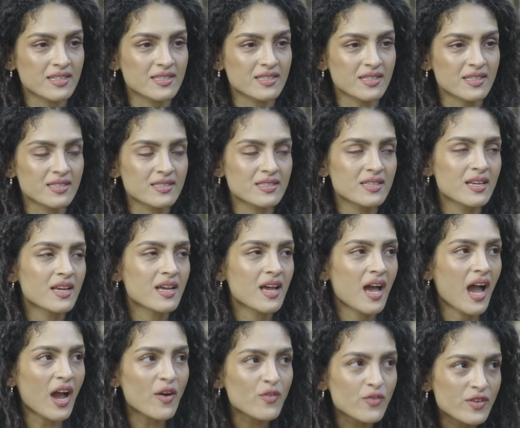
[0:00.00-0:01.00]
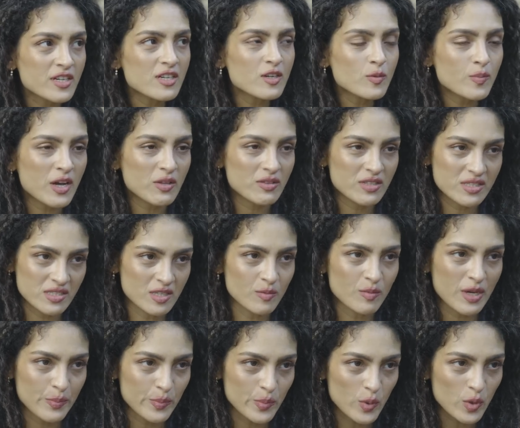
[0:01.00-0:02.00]
exists. I've written about this in
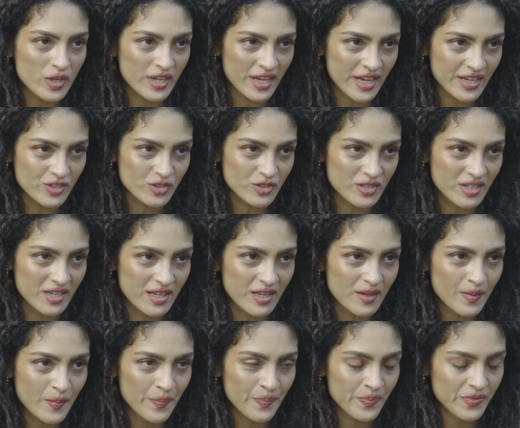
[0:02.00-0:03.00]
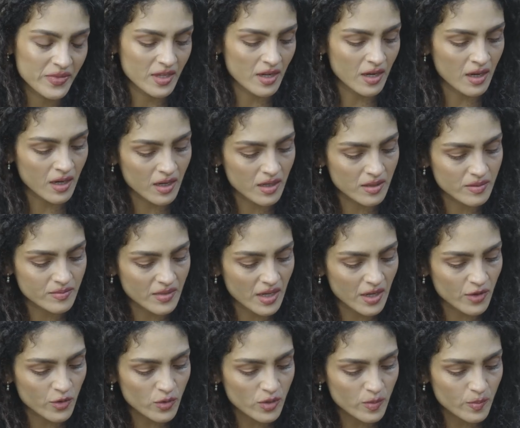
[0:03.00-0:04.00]
my book, actually.
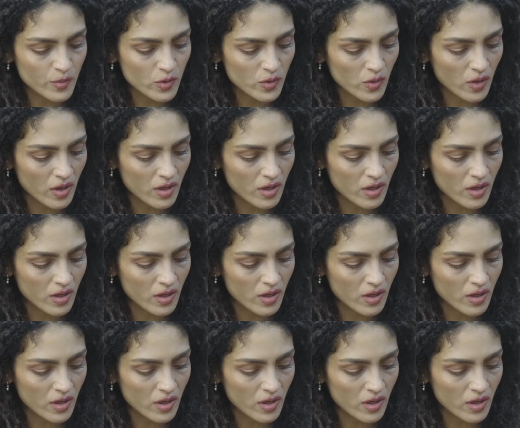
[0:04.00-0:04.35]
I wrote a book